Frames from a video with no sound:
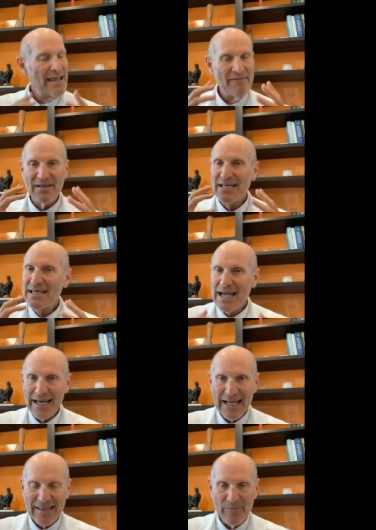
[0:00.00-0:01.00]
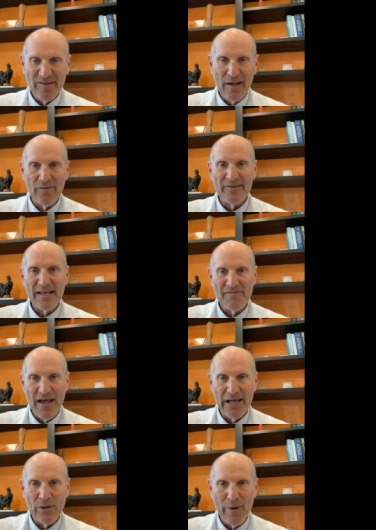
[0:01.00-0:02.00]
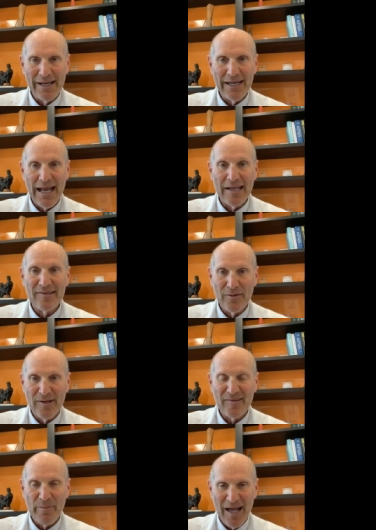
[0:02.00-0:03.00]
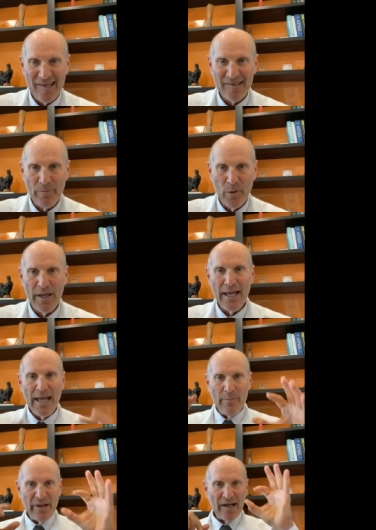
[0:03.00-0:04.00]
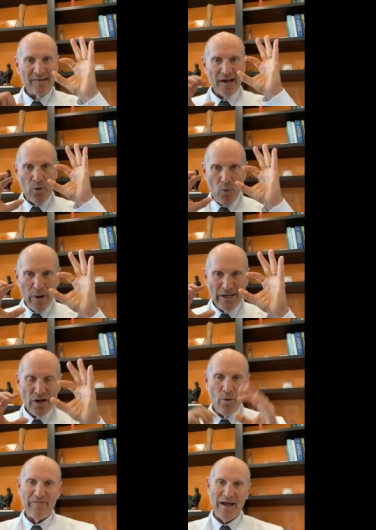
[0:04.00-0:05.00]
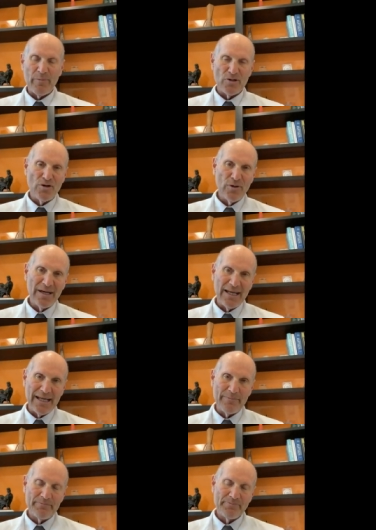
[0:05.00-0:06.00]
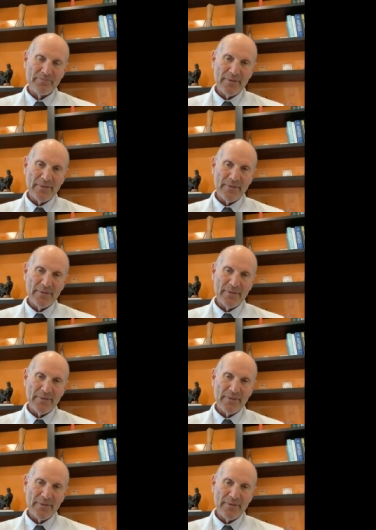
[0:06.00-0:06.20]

they've got to get themselves evaluated as soon as possible because our window of opportunity